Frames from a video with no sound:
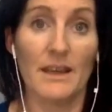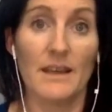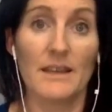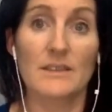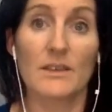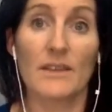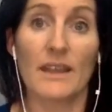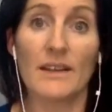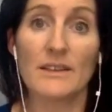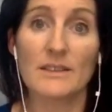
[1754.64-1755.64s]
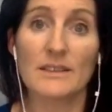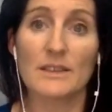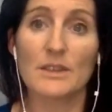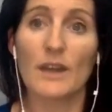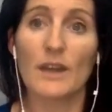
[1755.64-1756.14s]
So that also
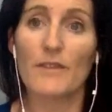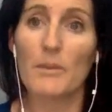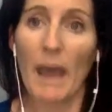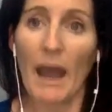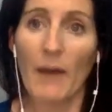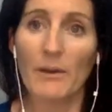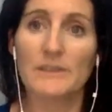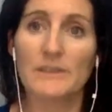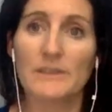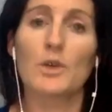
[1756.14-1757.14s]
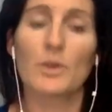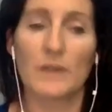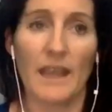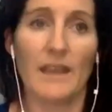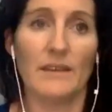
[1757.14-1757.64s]
says you have the power to
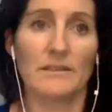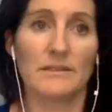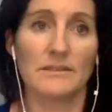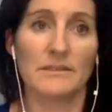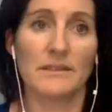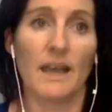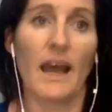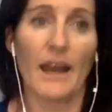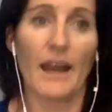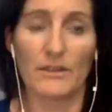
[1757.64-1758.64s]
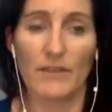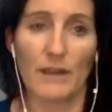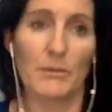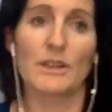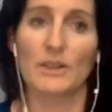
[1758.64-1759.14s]
create a higher
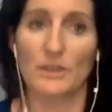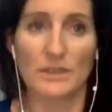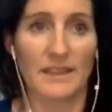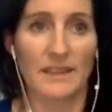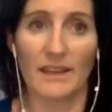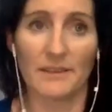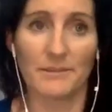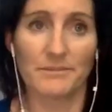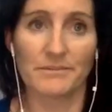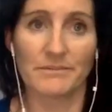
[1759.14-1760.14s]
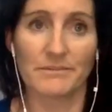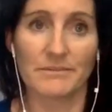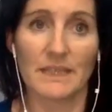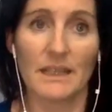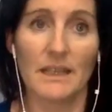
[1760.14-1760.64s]
vibrational state.
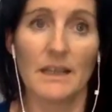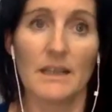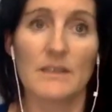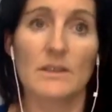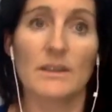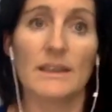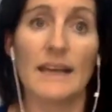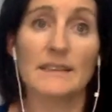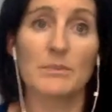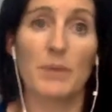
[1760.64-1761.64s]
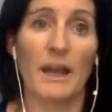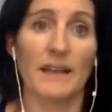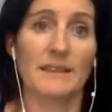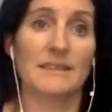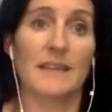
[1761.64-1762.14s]
So let's
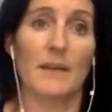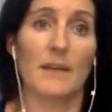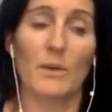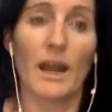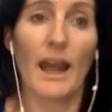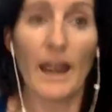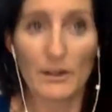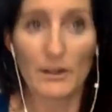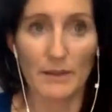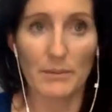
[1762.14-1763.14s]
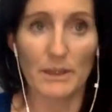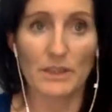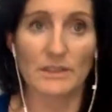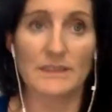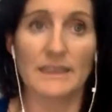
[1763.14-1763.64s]
practice that more higher
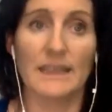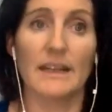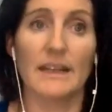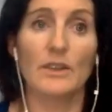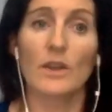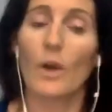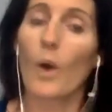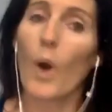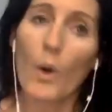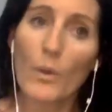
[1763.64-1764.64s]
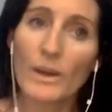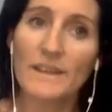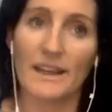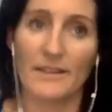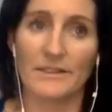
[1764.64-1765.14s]
vibrational state. Now, you don't always
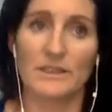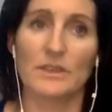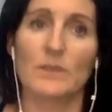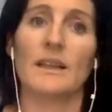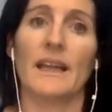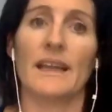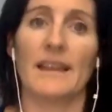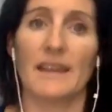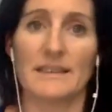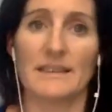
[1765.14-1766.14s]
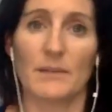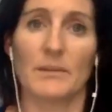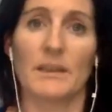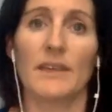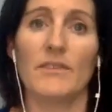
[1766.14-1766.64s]
have to do it like this. And I'm going
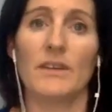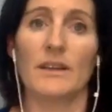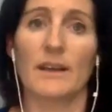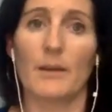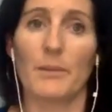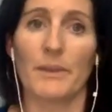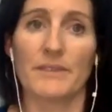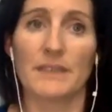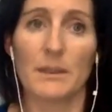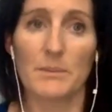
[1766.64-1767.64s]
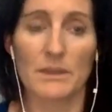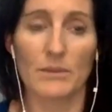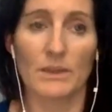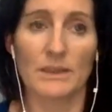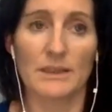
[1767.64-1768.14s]
to give you a couple of tips on
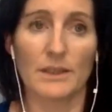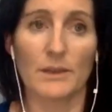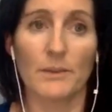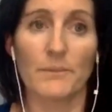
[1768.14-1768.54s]
what to do